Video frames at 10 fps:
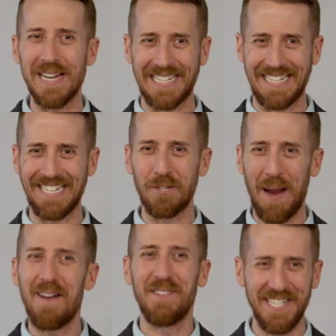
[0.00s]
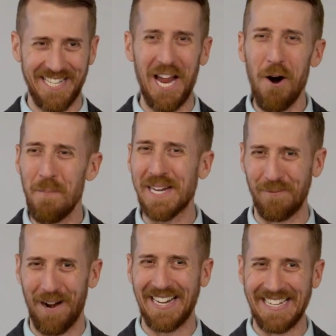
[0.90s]
me. You have to tell me
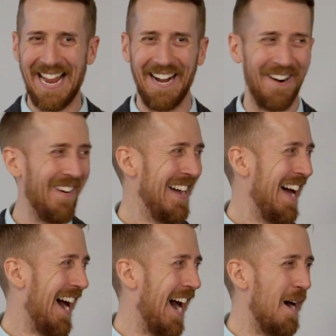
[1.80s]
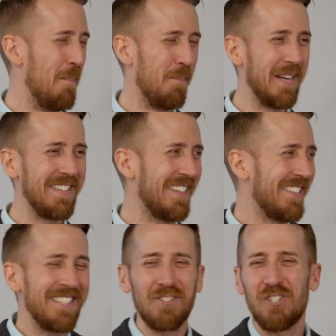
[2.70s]
right now. Um, but
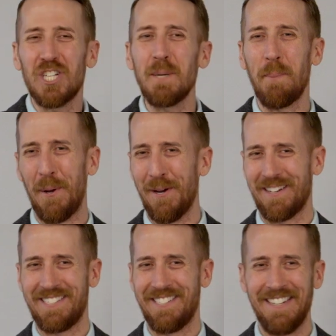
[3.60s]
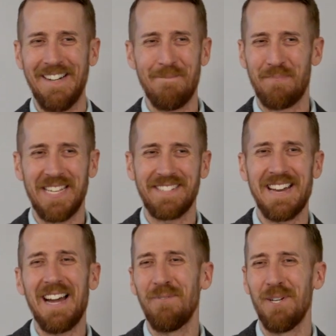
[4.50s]
it, these are cheap hooks. That's
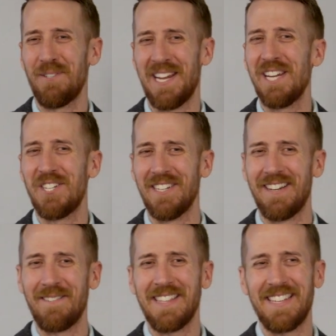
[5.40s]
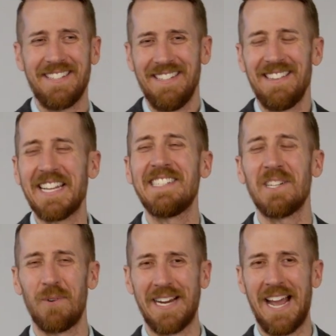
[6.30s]
not real tension. I mean, that's a
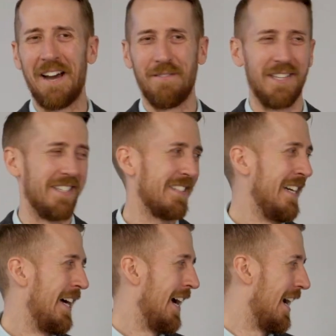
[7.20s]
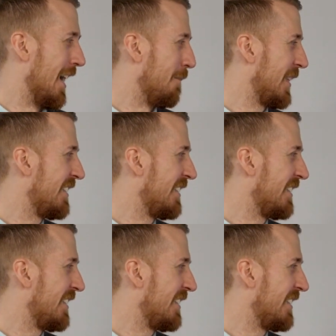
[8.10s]
lazy way out of this. Um,